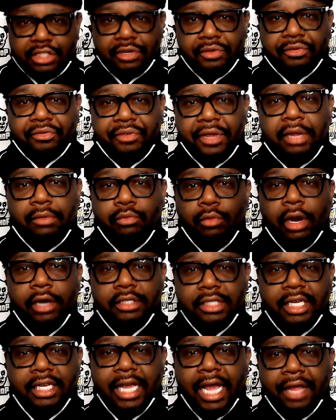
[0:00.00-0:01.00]
your feet worked
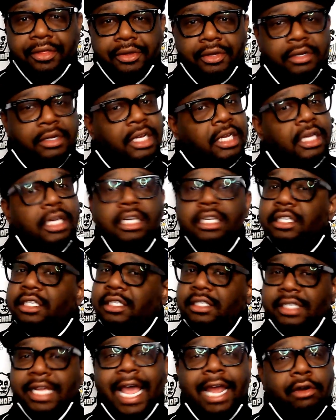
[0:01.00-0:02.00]
together,
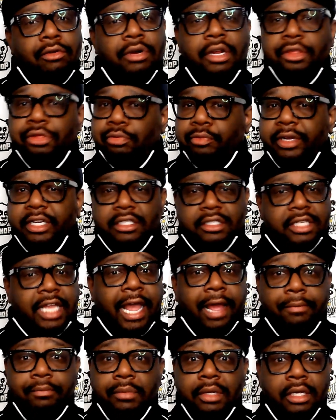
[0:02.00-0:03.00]
set on a
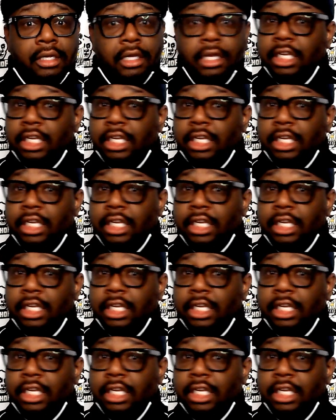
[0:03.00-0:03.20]
3-step.